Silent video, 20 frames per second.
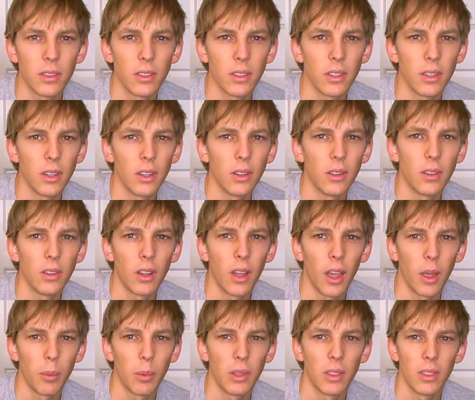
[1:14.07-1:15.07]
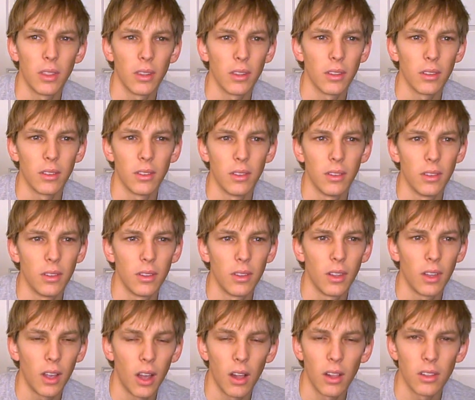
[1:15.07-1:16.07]
you know? I mean,
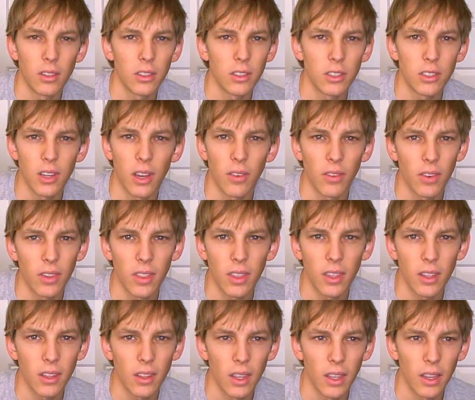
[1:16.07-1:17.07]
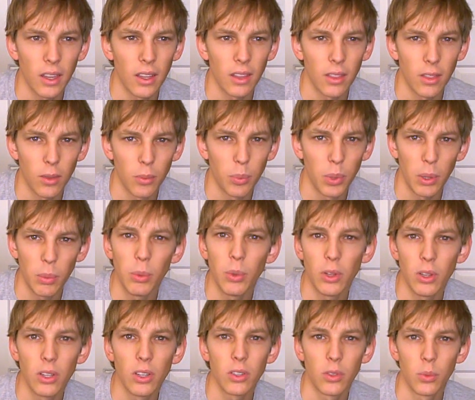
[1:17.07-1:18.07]
the colors, everything, like, the people
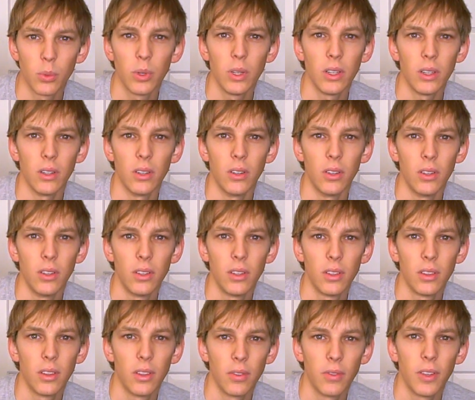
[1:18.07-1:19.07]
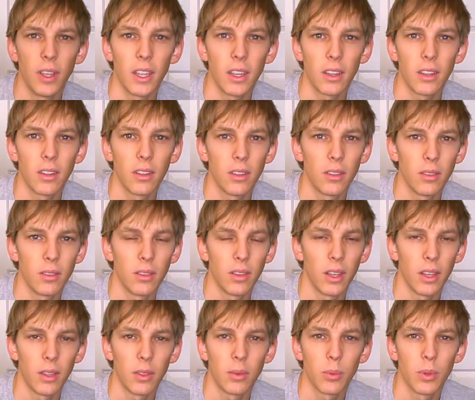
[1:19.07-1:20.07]
looked real. The fake,
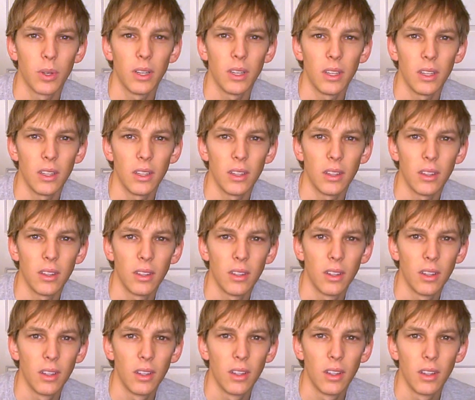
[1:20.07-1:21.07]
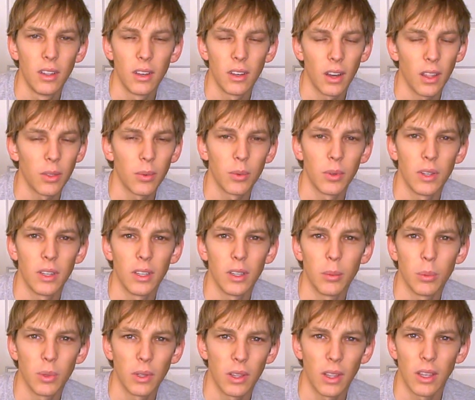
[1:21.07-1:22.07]
like, 3D, not
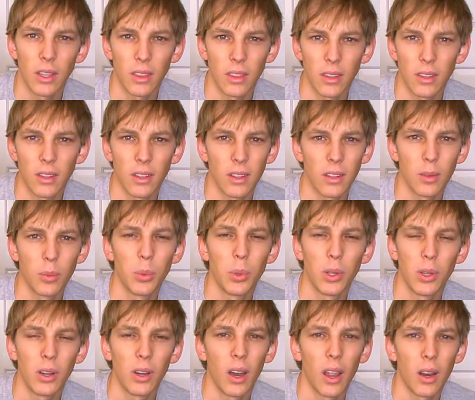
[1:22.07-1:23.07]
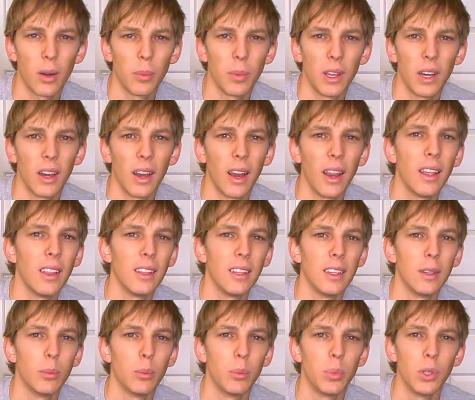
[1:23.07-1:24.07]
3D, but, like, the computer animated
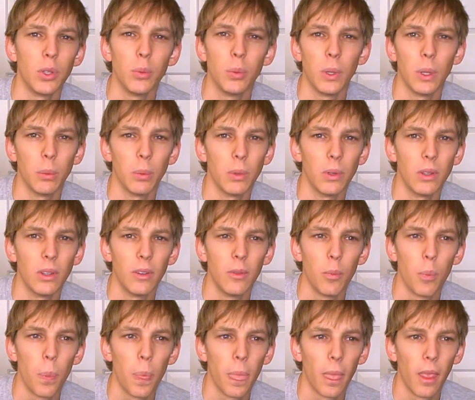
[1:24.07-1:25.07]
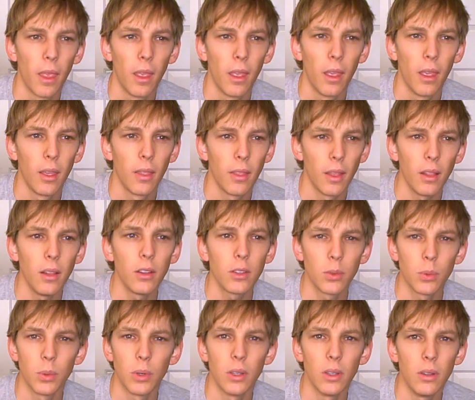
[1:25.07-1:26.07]
alien blue people, they
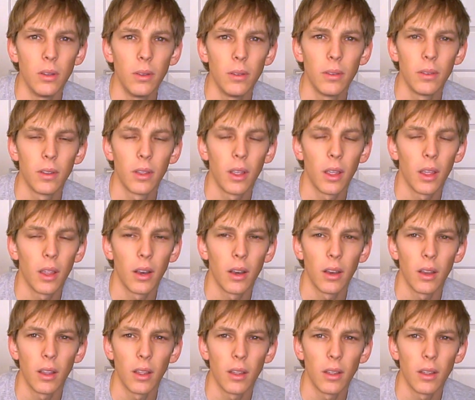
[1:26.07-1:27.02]
looked real. And,